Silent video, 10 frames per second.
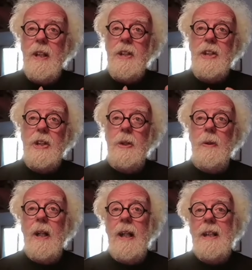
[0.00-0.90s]

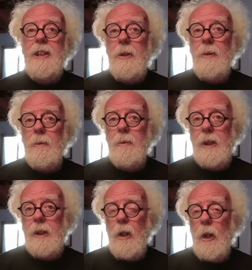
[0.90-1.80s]
So I don't
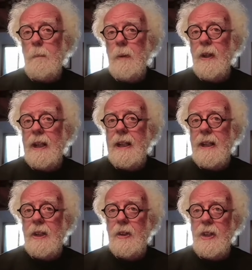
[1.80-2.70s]
openly
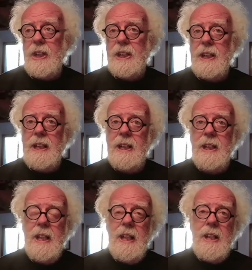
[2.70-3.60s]
criticize
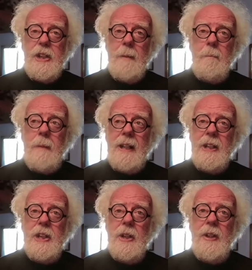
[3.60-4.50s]
Jim
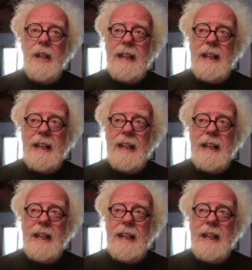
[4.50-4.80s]
Penniston that he